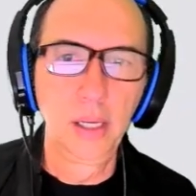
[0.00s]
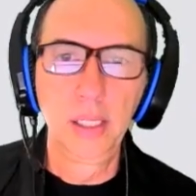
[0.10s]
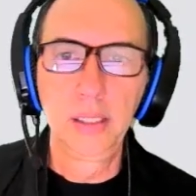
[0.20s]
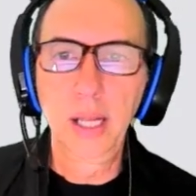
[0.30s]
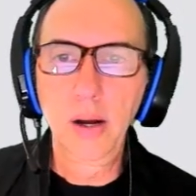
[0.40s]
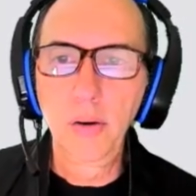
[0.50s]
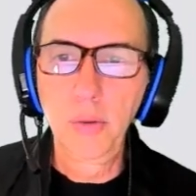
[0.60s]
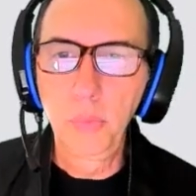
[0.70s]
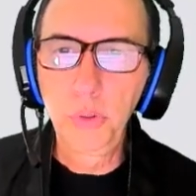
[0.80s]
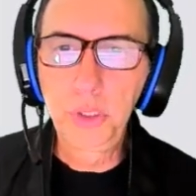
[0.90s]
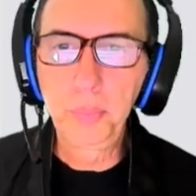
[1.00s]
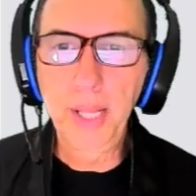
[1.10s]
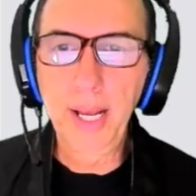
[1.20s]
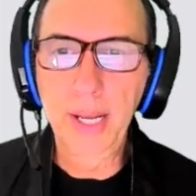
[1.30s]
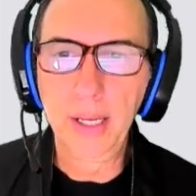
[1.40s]
Now
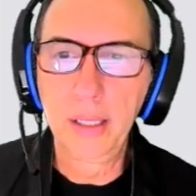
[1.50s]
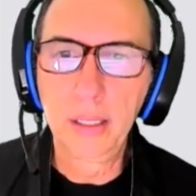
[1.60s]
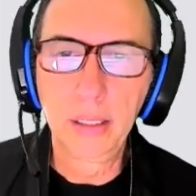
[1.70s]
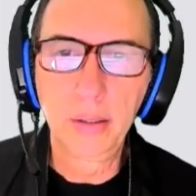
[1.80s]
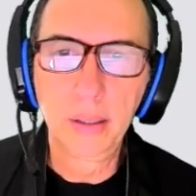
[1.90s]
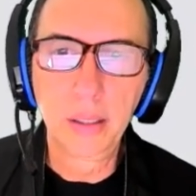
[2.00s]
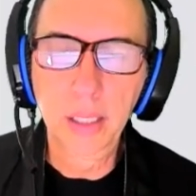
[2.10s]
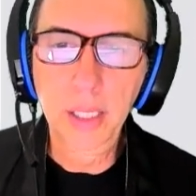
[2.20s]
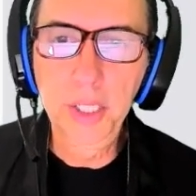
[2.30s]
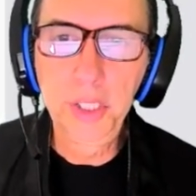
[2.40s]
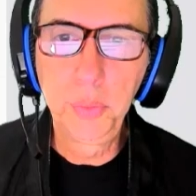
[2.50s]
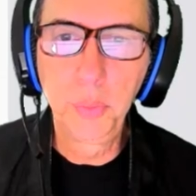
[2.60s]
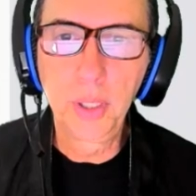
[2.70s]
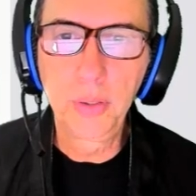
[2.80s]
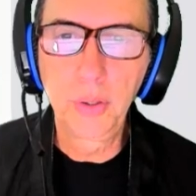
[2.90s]
multiply each
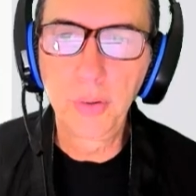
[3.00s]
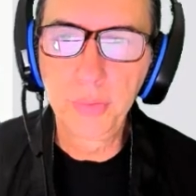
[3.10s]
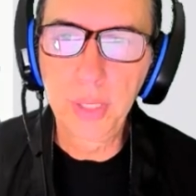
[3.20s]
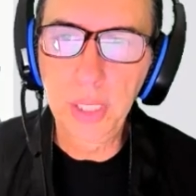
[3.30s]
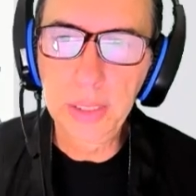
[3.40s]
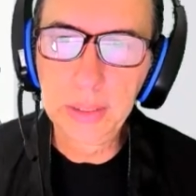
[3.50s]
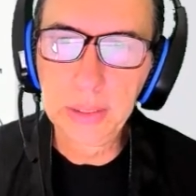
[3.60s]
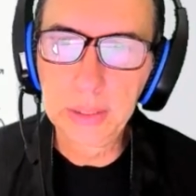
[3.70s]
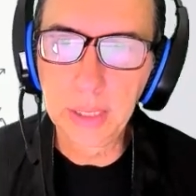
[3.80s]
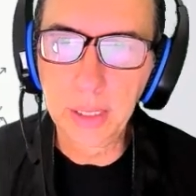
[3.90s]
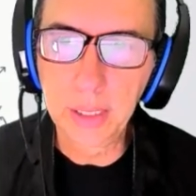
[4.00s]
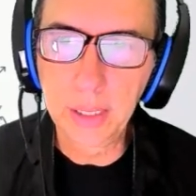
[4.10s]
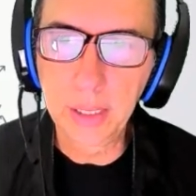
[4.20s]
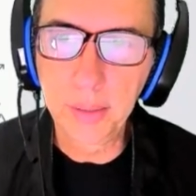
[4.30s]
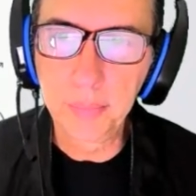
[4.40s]
one of these
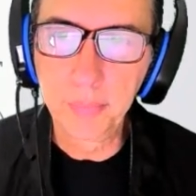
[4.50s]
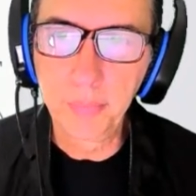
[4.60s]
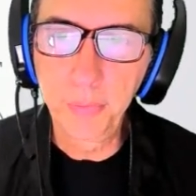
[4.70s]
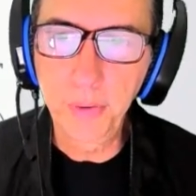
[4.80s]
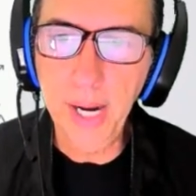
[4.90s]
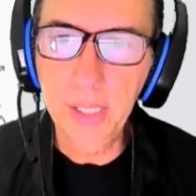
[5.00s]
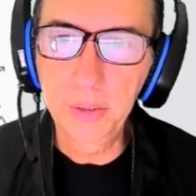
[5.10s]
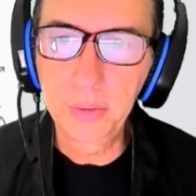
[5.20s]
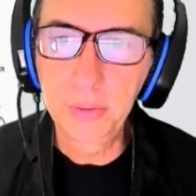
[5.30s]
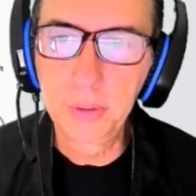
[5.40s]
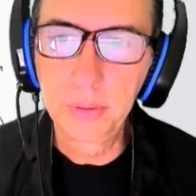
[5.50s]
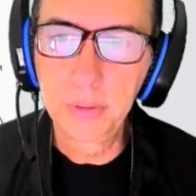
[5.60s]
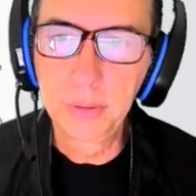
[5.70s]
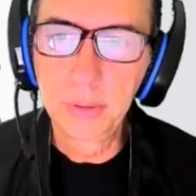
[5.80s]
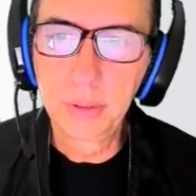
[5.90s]
fractions
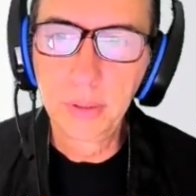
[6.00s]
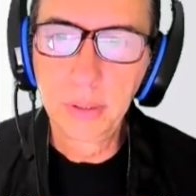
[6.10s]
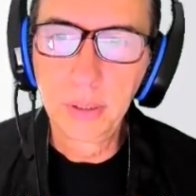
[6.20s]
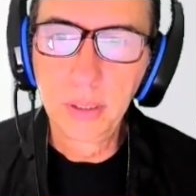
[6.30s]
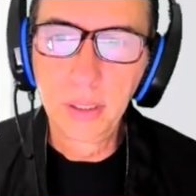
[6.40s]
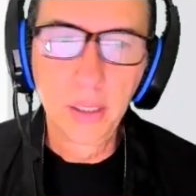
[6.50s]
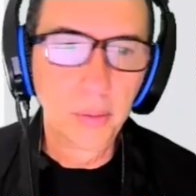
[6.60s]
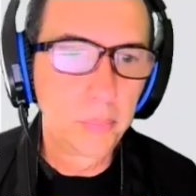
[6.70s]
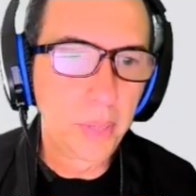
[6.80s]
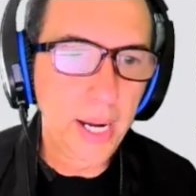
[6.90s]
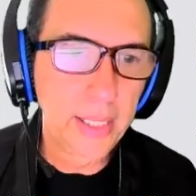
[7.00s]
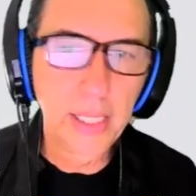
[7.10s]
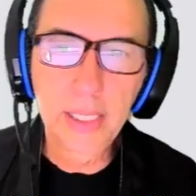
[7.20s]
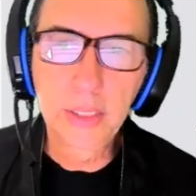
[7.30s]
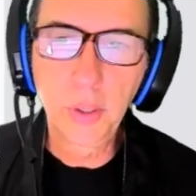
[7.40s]
by the
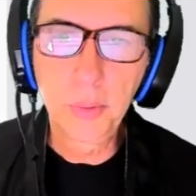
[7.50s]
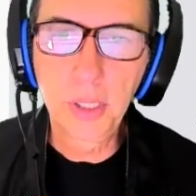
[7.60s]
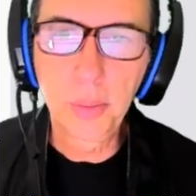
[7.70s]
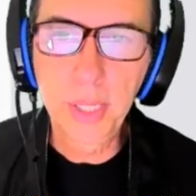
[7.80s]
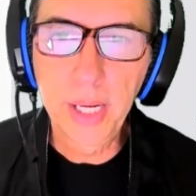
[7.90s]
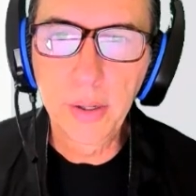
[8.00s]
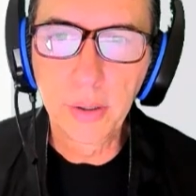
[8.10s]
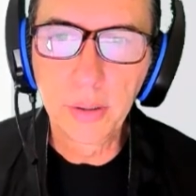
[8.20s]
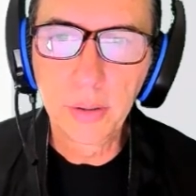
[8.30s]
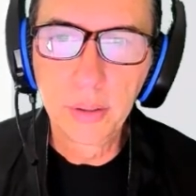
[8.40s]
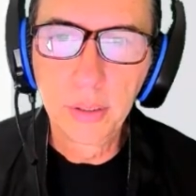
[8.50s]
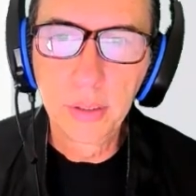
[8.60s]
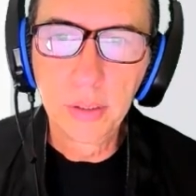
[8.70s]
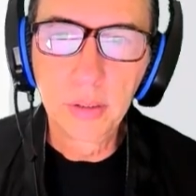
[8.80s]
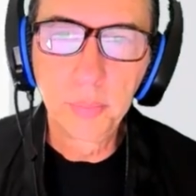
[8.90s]
least common denominator,
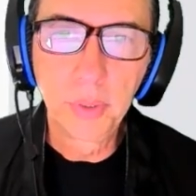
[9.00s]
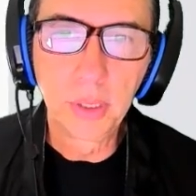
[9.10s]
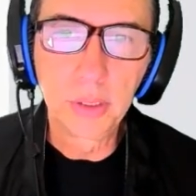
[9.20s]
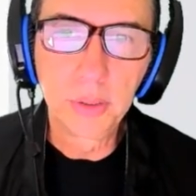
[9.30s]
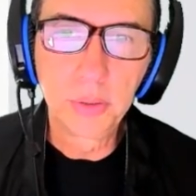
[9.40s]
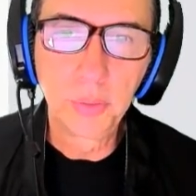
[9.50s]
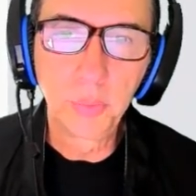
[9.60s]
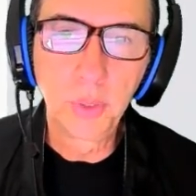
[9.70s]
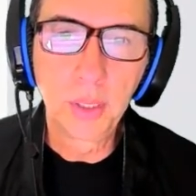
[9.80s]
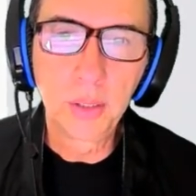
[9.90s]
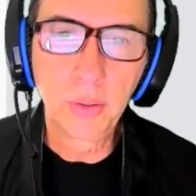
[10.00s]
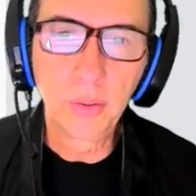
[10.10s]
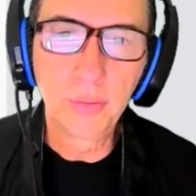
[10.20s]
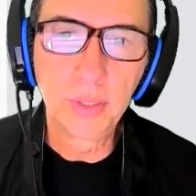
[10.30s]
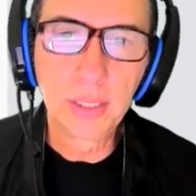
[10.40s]
plus 1
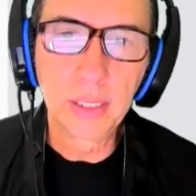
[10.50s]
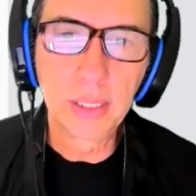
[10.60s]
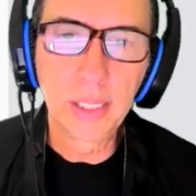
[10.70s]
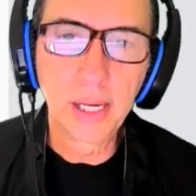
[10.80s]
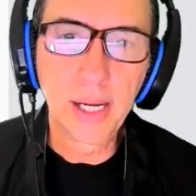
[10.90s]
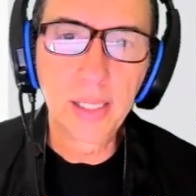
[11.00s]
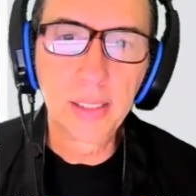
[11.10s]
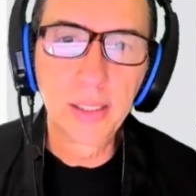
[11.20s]
over 39